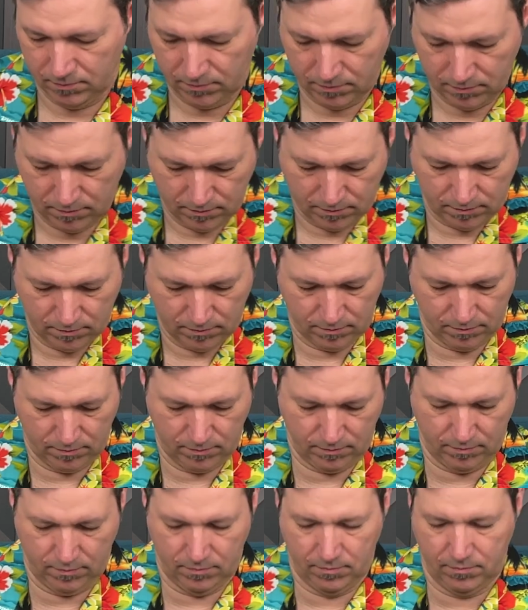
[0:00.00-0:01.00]

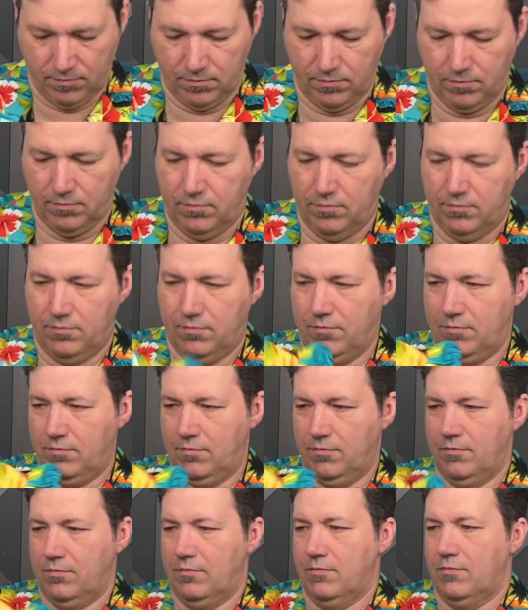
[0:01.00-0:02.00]

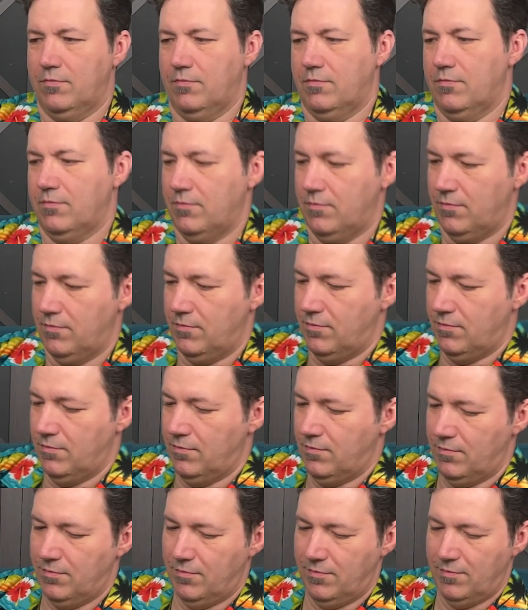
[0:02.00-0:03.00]

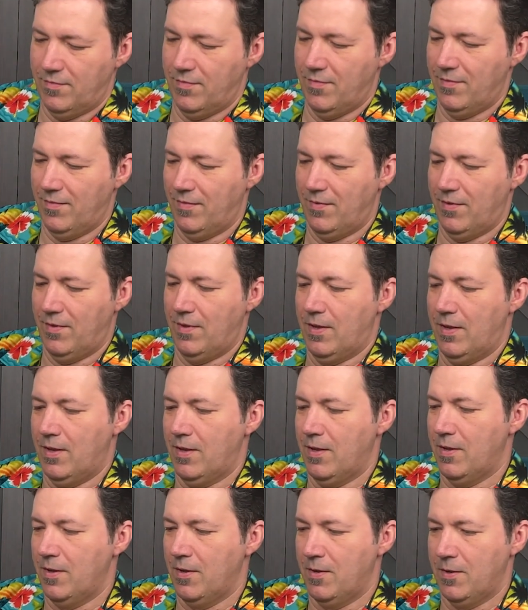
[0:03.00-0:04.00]

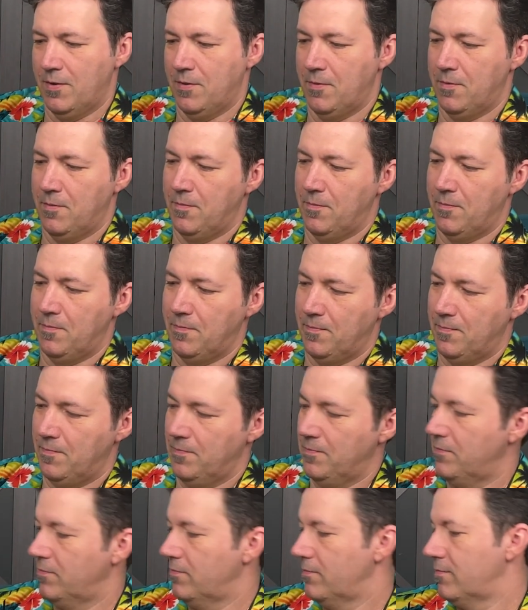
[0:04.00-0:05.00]
(silent)